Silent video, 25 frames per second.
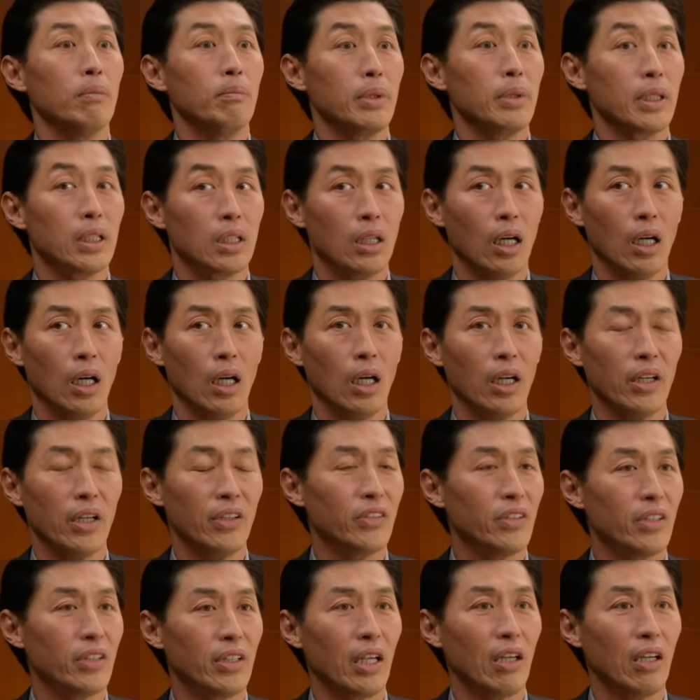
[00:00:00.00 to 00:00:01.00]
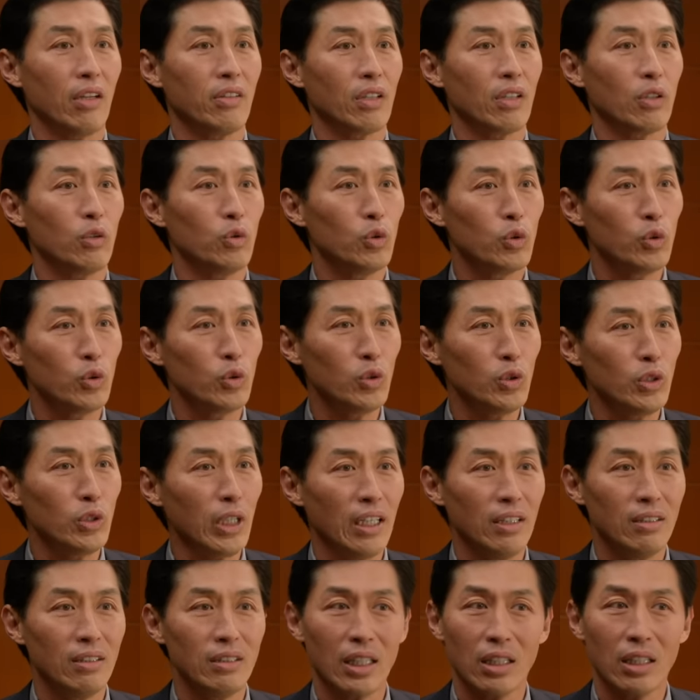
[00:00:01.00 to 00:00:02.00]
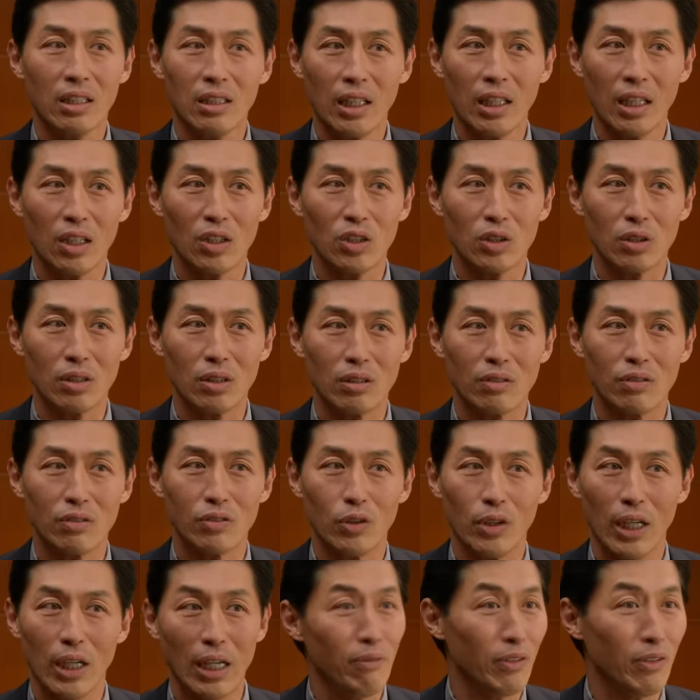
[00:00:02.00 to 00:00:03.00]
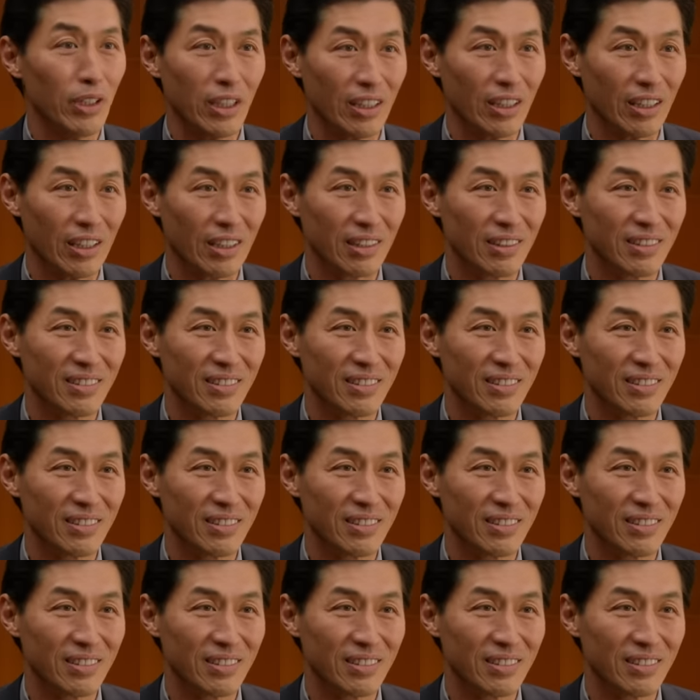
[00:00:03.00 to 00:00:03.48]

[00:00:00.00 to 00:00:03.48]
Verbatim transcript: Because there's a rule and regulation for everything.